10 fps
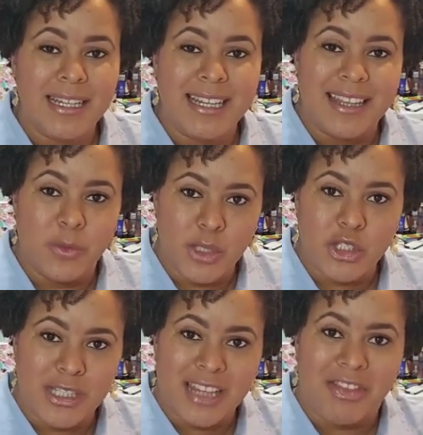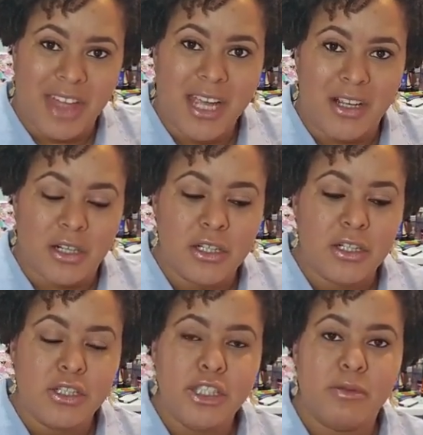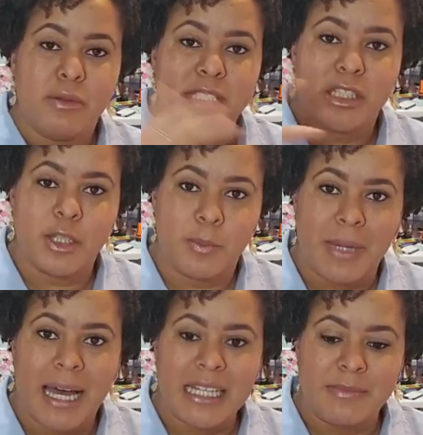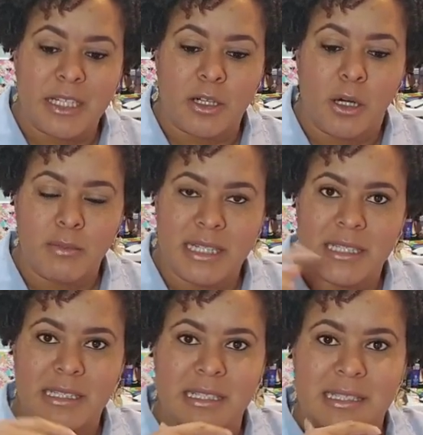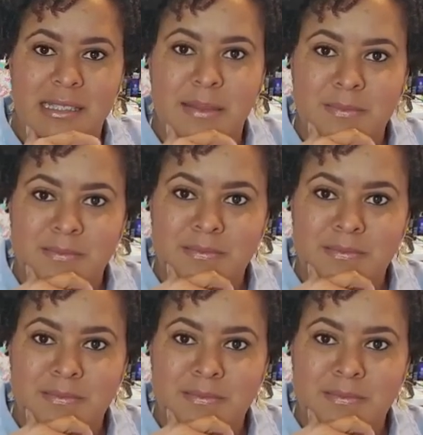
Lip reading: And when you get there, you'll be able to look back and like, oh my goodness,